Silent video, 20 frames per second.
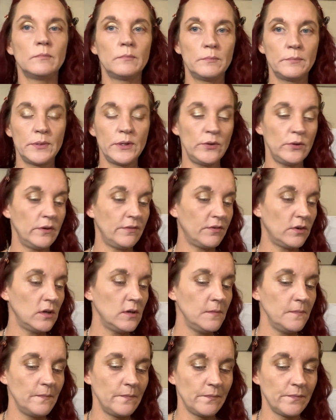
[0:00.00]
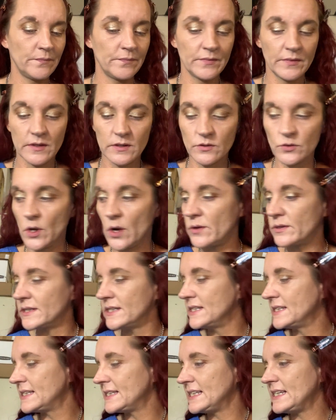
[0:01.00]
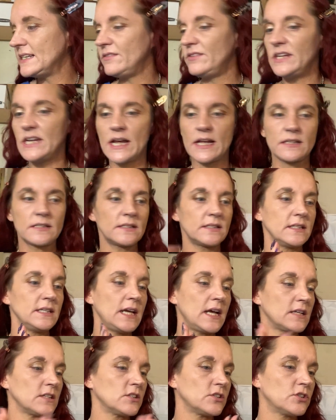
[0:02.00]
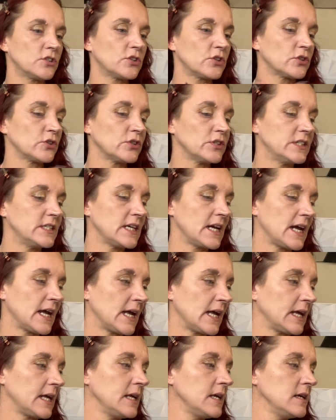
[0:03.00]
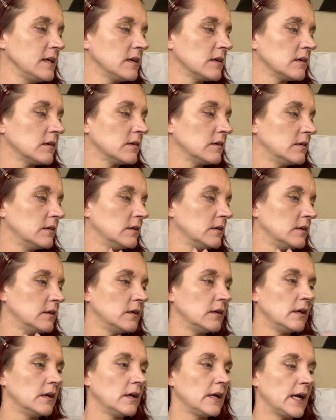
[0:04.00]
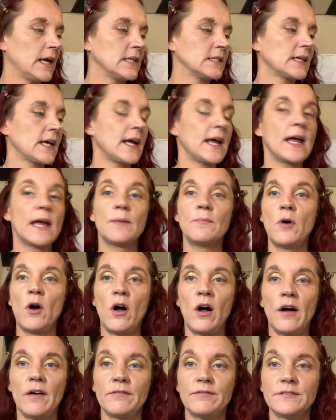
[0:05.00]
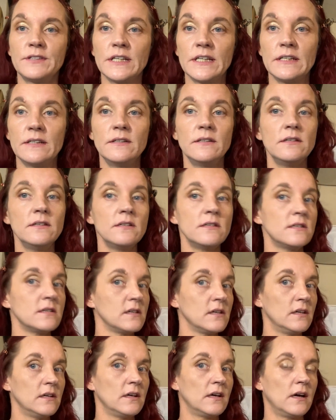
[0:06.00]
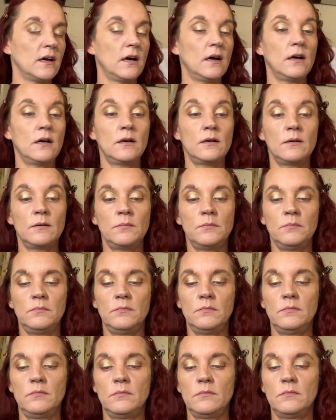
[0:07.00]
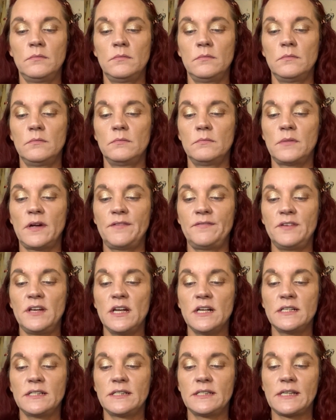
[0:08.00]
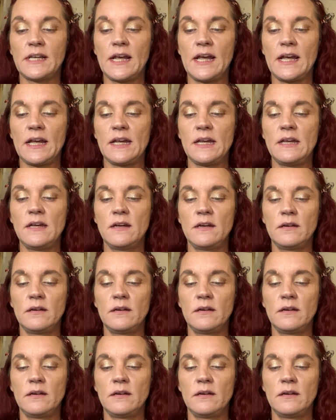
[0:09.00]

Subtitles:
Beautiful. So I was in CVS yesterday, as I am often. My fiance,